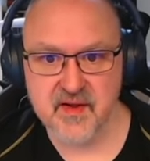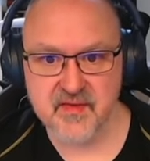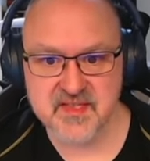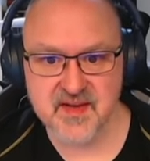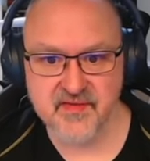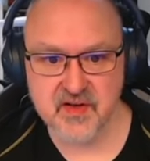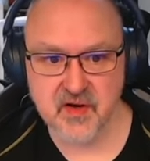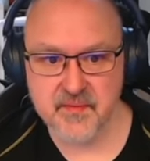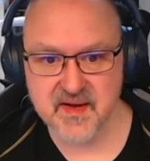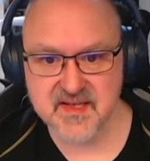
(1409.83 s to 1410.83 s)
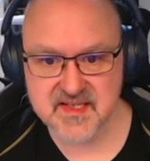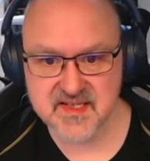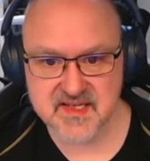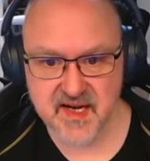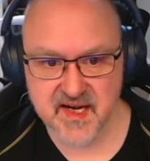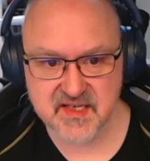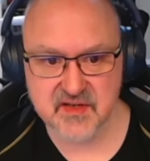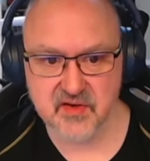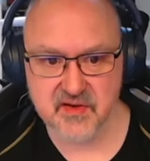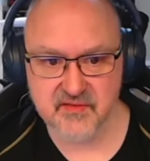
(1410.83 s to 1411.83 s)
The 7, 9 makes this 8. I
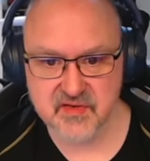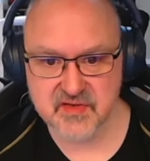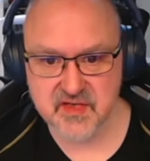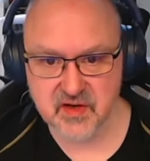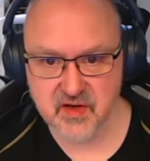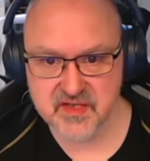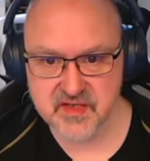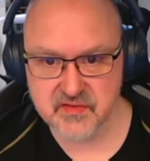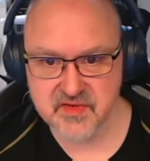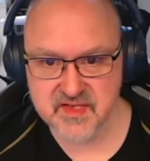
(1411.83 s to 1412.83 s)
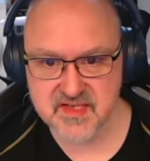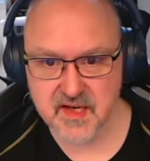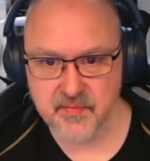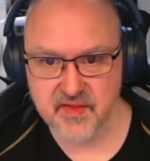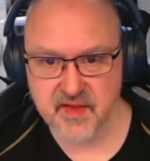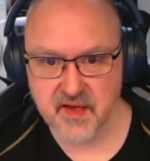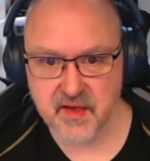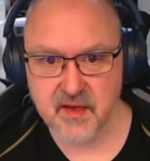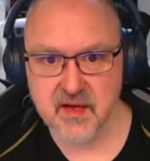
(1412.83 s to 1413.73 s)
could have used the 9 to do the same thing.